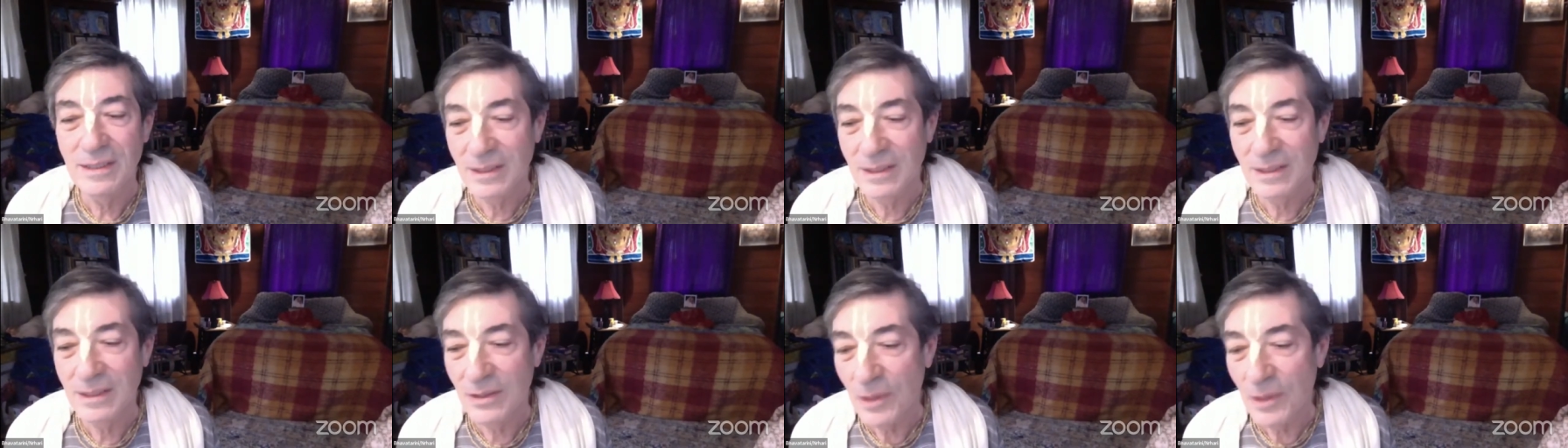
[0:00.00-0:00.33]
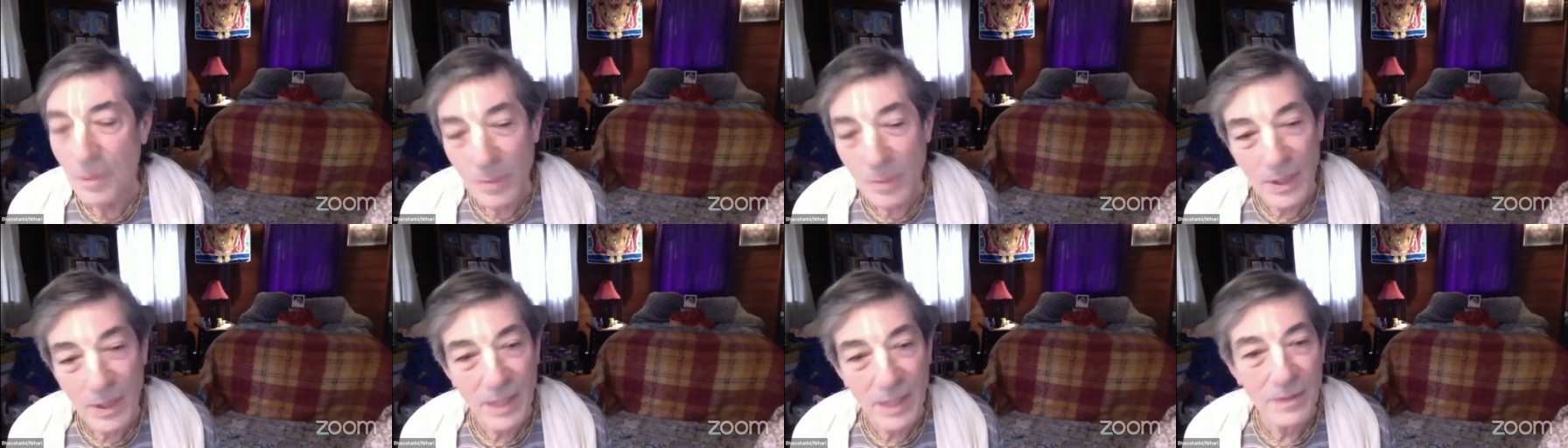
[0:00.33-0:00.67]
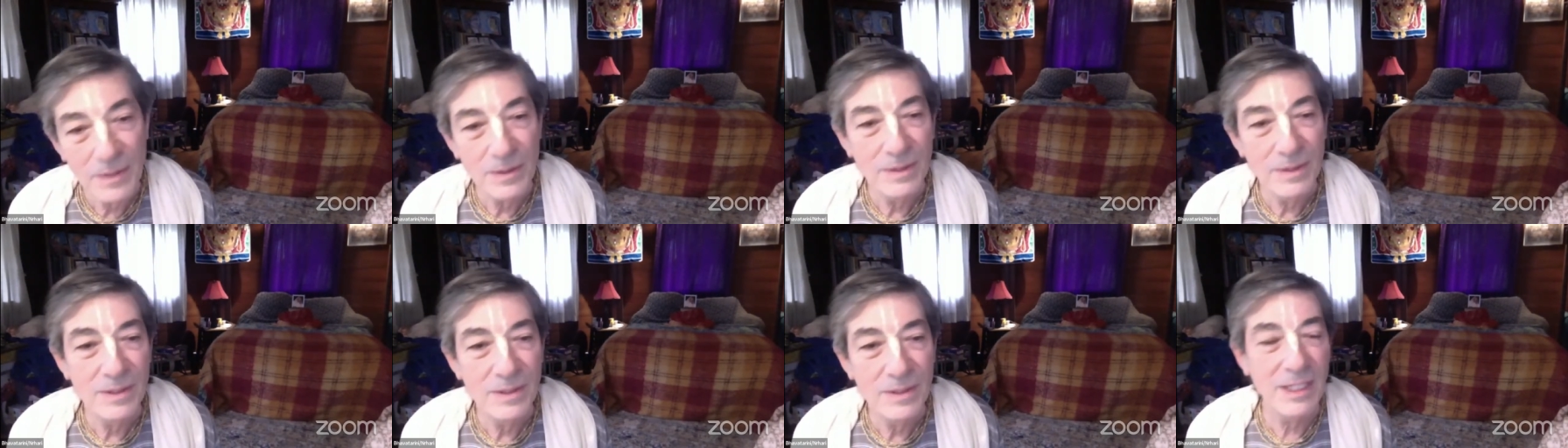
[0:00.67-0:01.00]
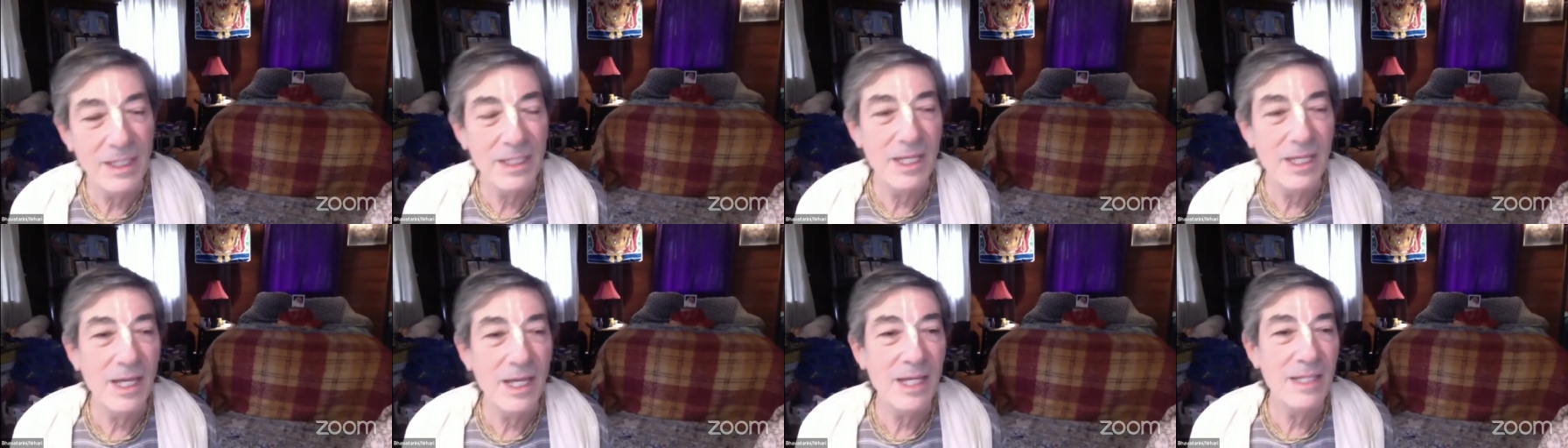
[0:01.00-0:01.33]
God brother
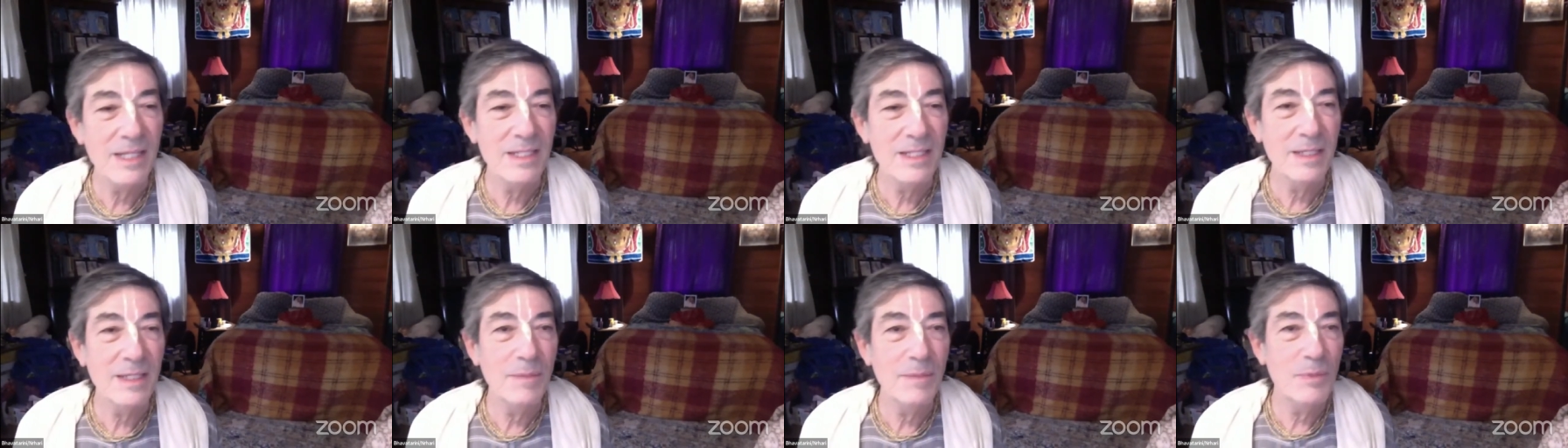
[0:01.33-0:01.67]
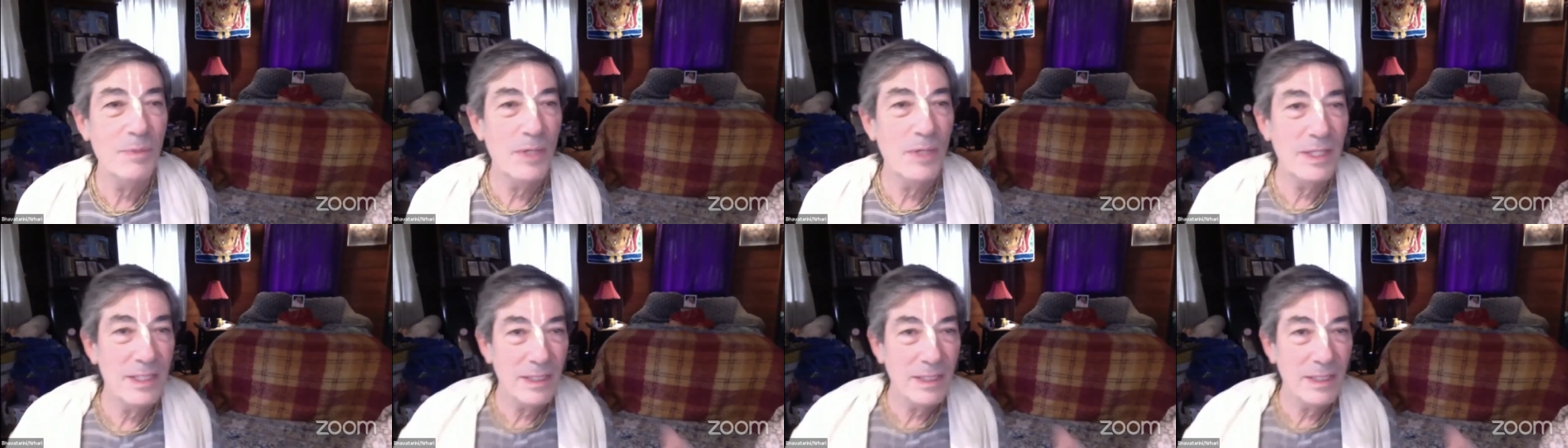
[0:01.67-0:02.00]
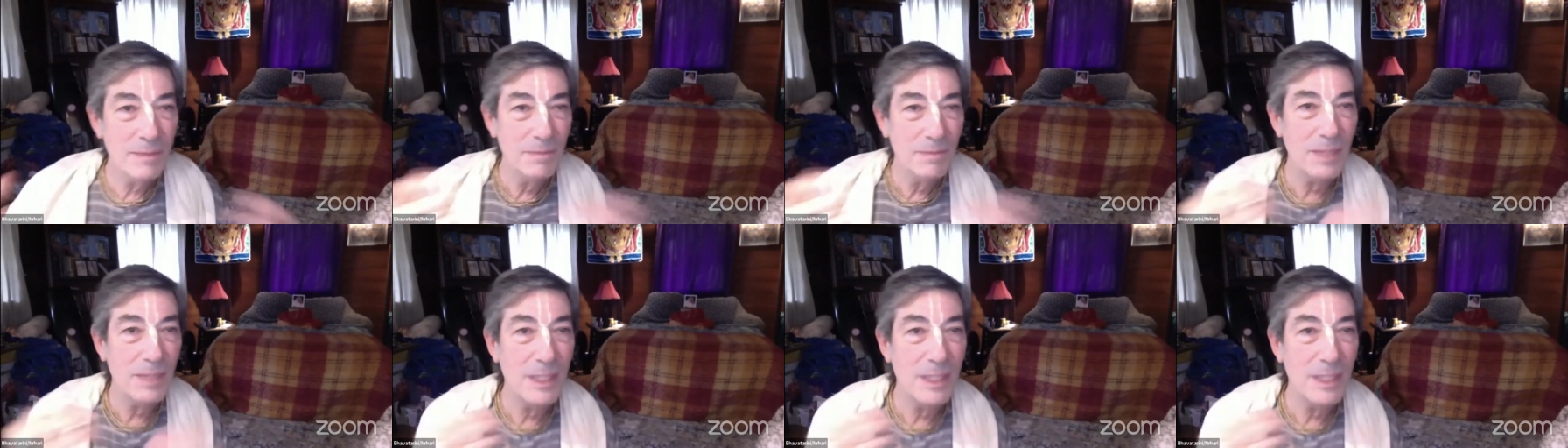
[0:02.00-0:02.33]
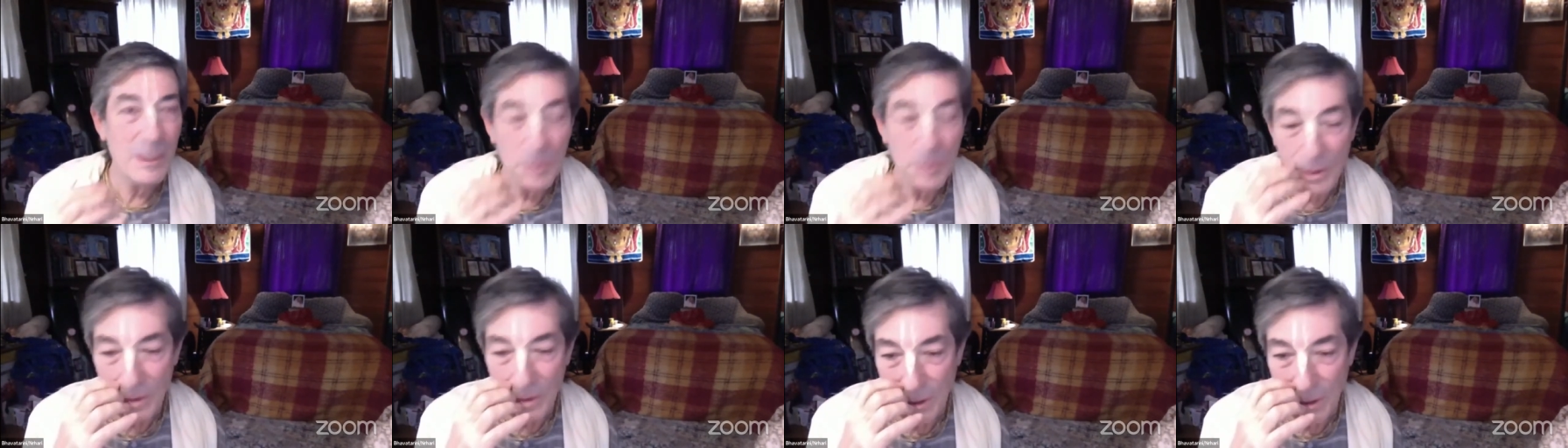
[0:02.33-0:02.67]
sannyas embracing my
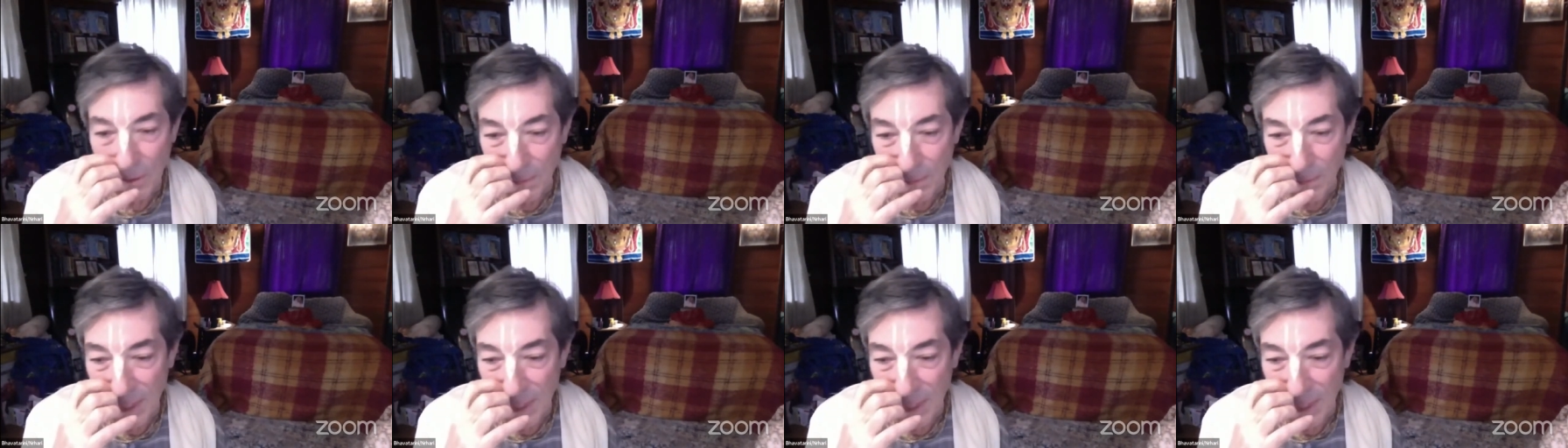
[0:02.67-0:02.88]
spiritual